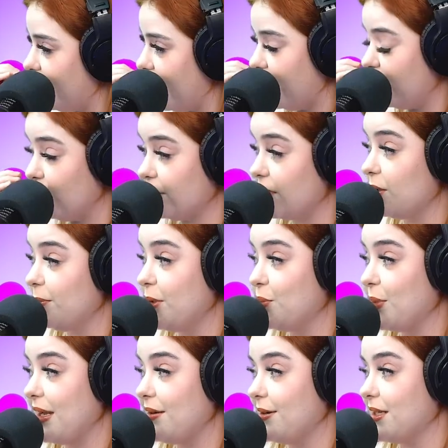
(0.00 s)
I know it could have been
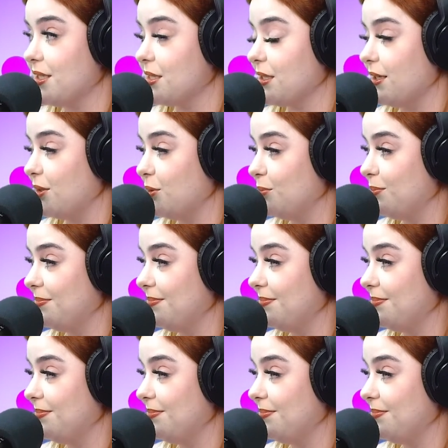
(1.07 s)
way worse though.